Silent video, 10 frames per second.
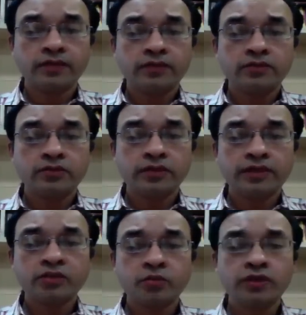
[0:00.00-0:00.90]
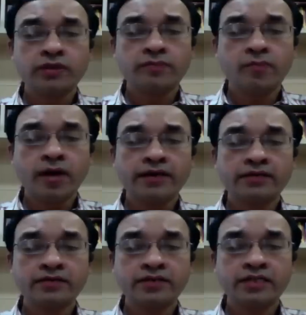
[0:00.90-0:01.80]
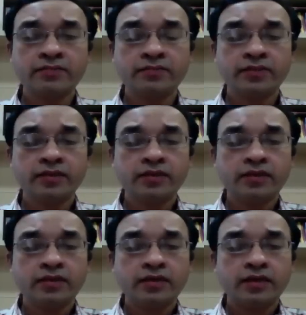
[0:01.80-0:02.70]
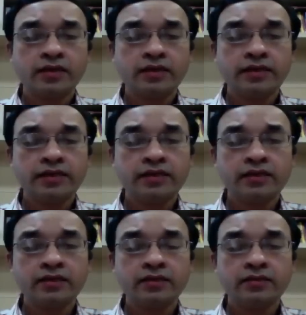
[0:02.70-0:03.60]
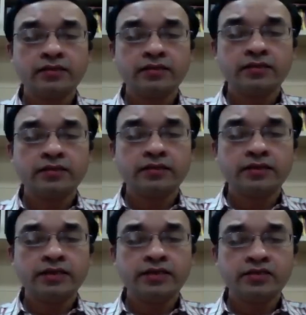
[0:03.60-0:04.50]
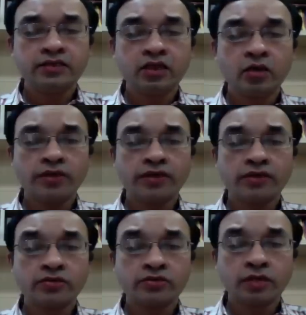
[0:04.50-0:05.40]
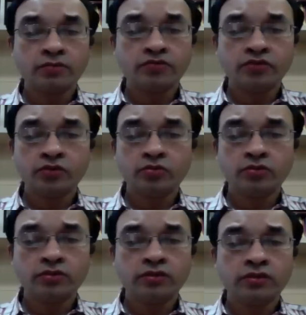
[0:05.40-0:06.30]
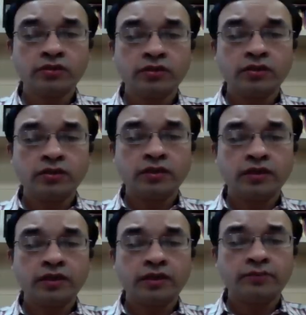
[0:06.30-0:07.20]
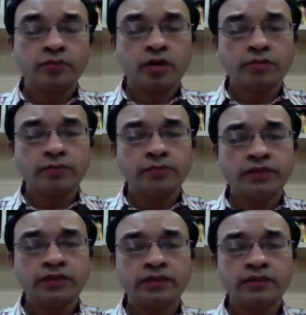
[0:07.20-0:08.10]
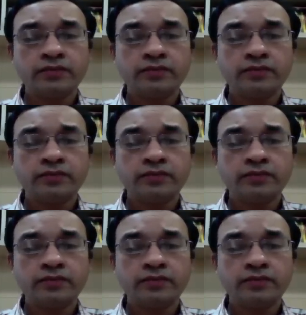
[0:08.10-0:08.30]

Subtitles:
So the next week might seem a little easygoing to some of you, and probably